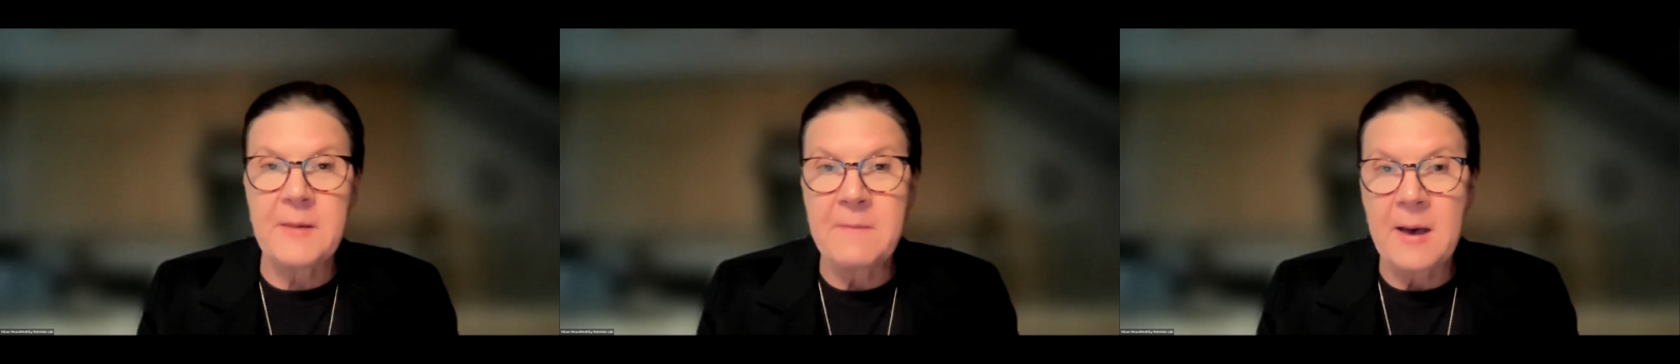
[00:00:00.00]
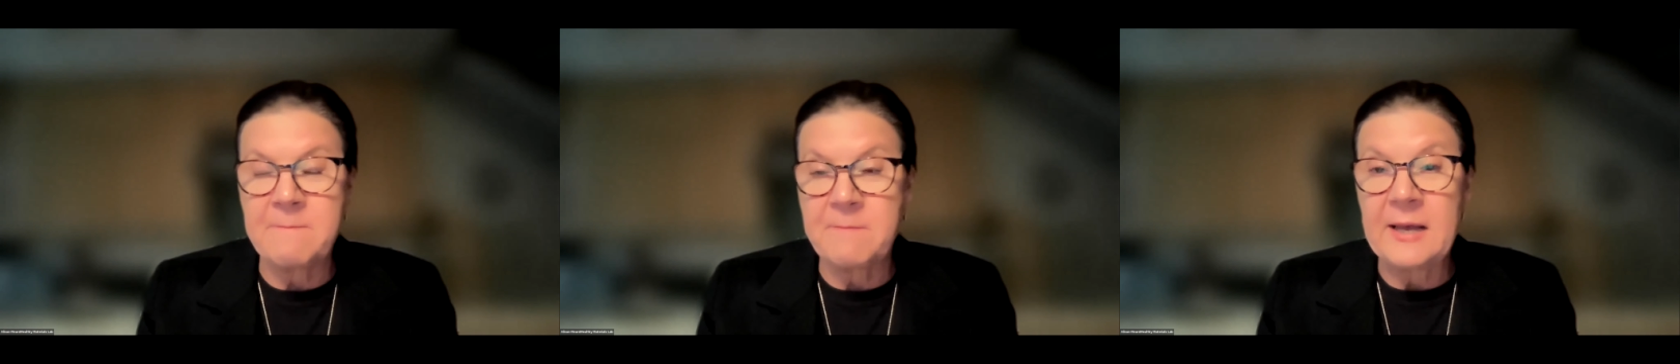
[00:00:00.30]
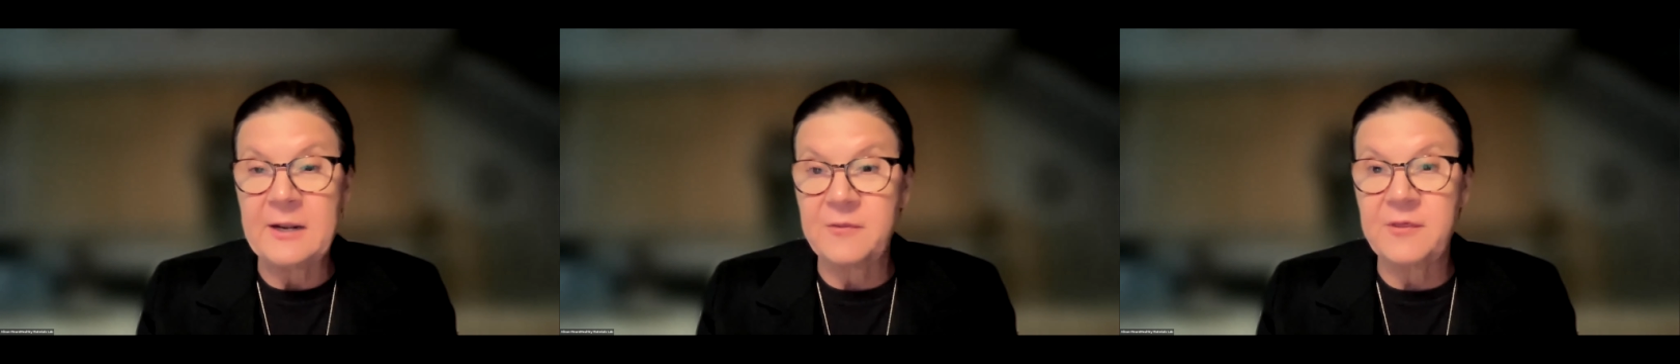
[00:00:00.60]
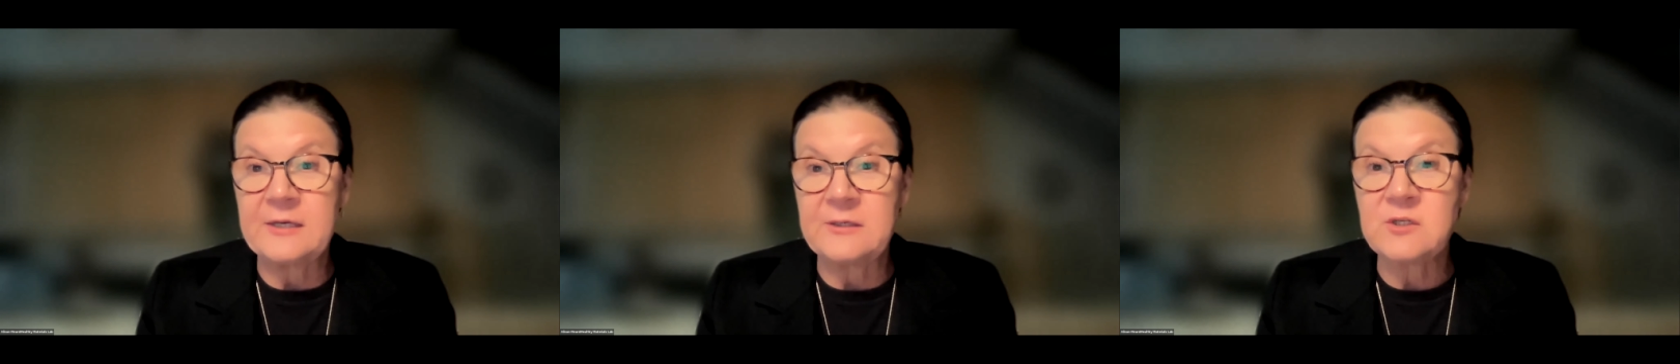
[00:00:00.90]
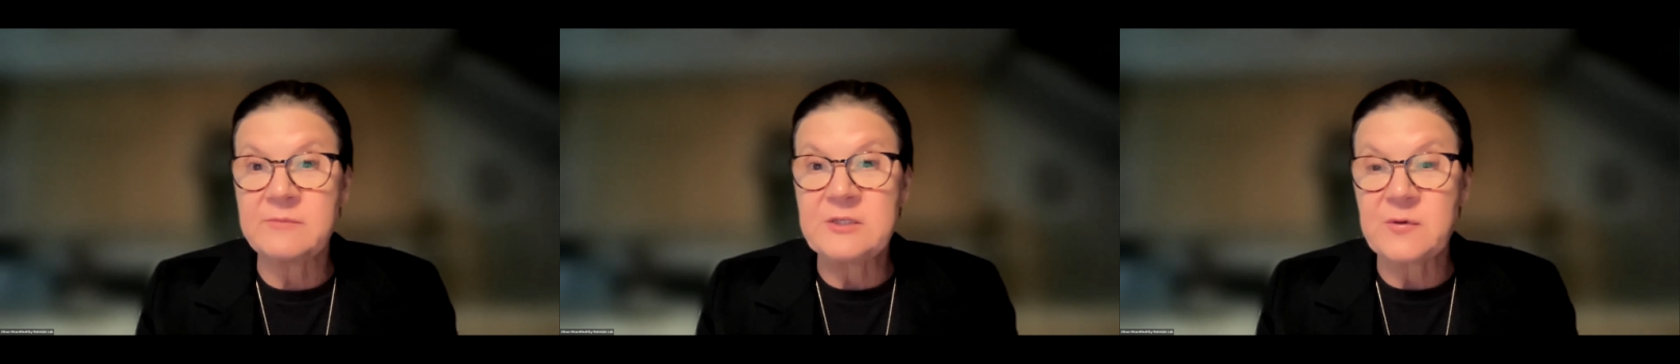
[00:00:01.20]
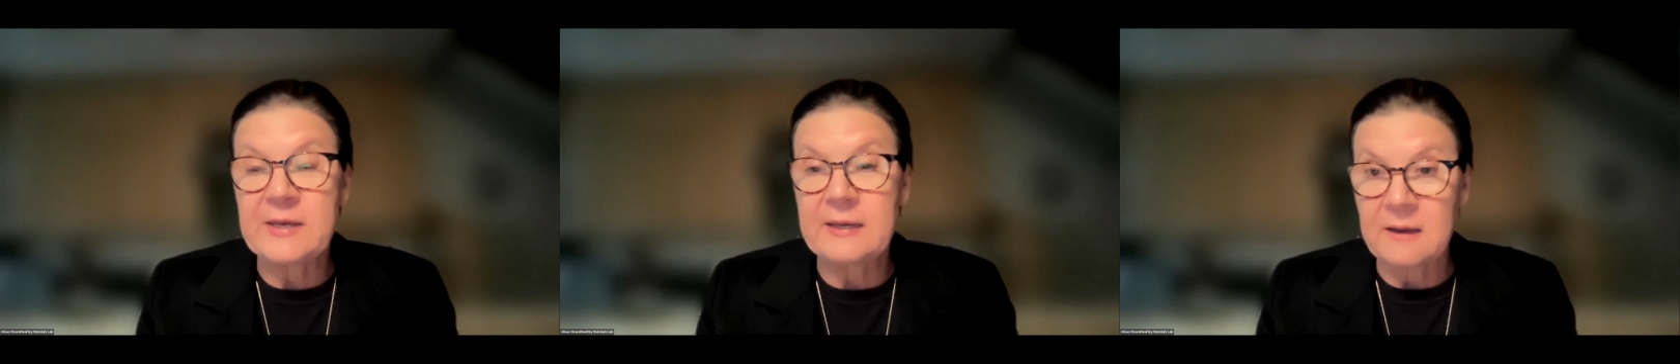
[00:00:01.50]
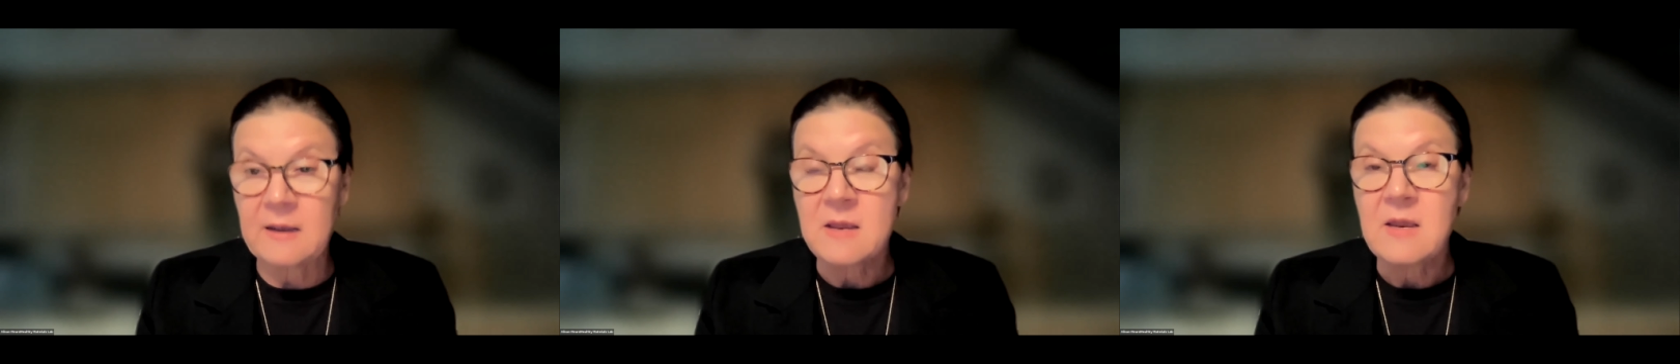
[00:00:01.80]
a better thing to be
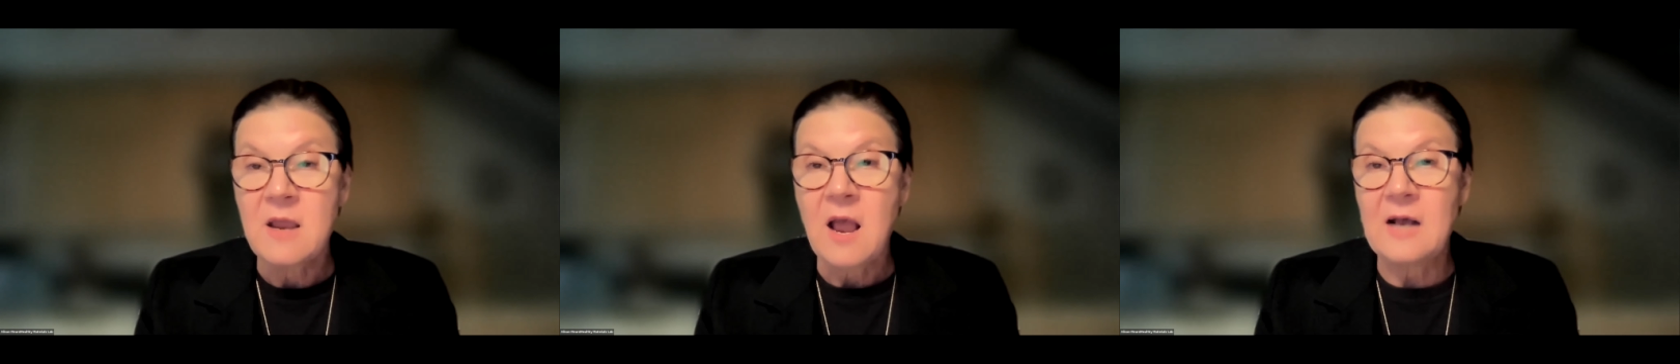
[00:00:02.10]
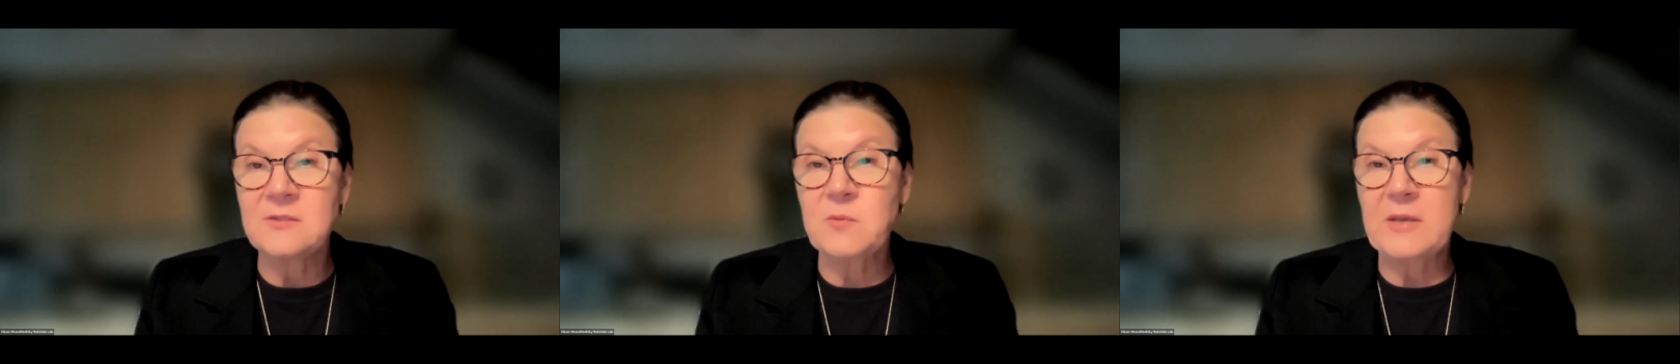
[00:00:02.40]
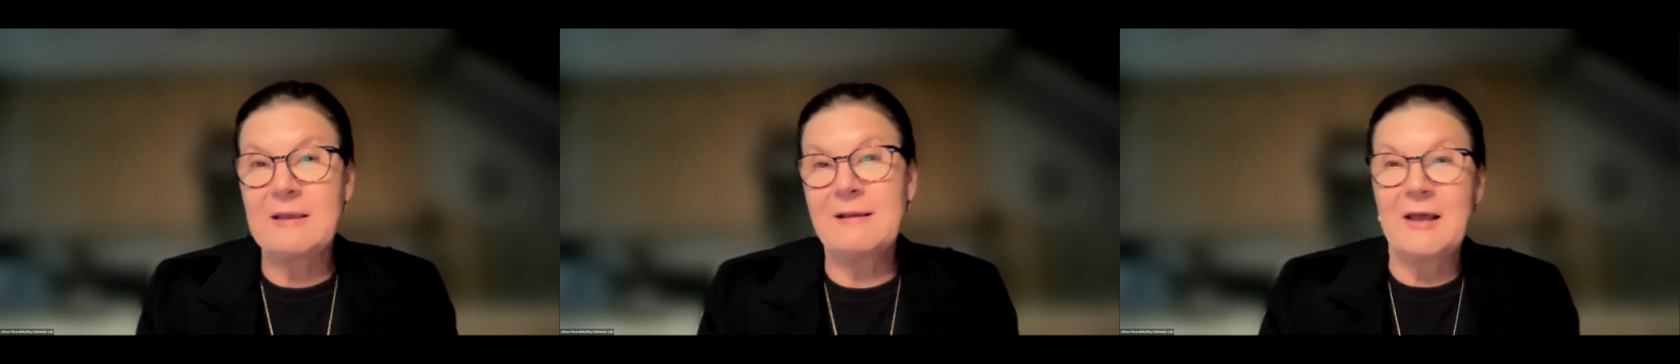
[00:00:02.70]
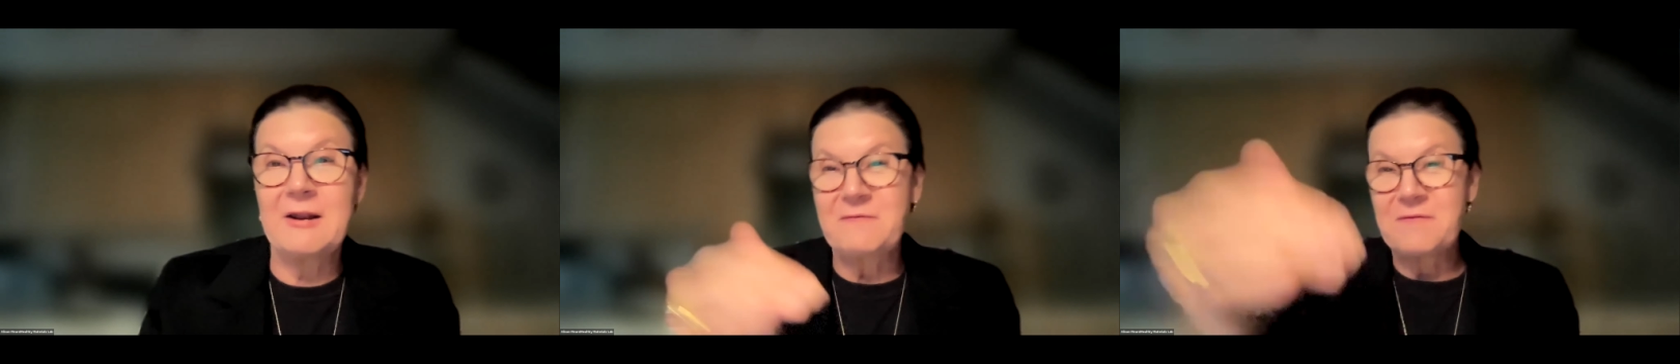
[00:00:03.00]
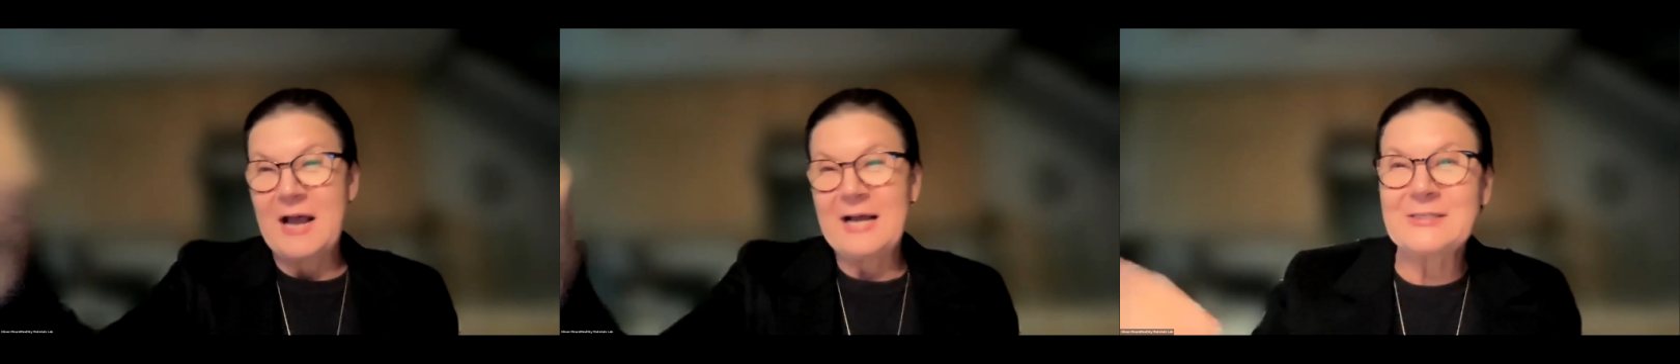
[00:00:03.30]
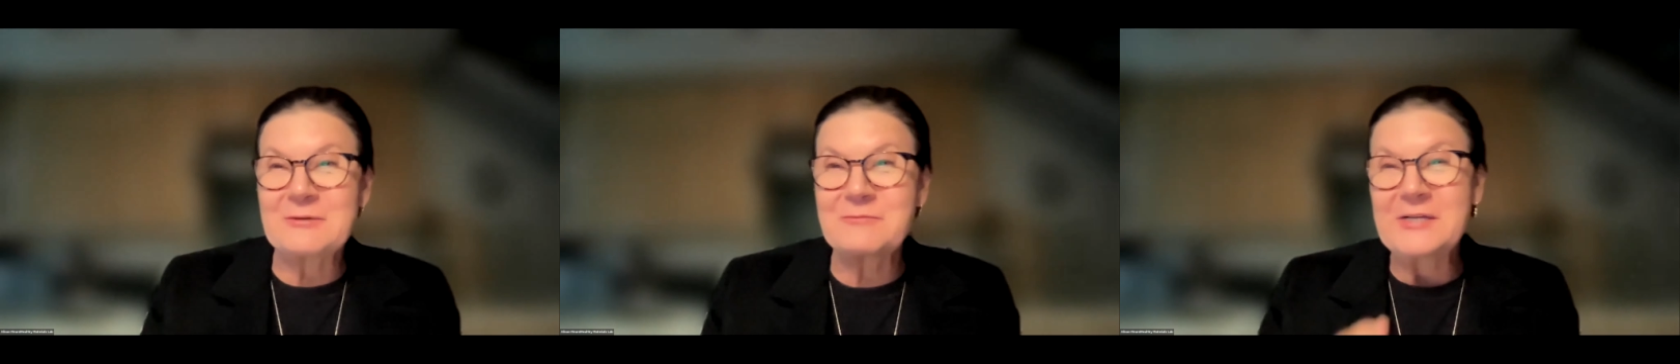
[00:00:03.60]
doing. As we kind of, as the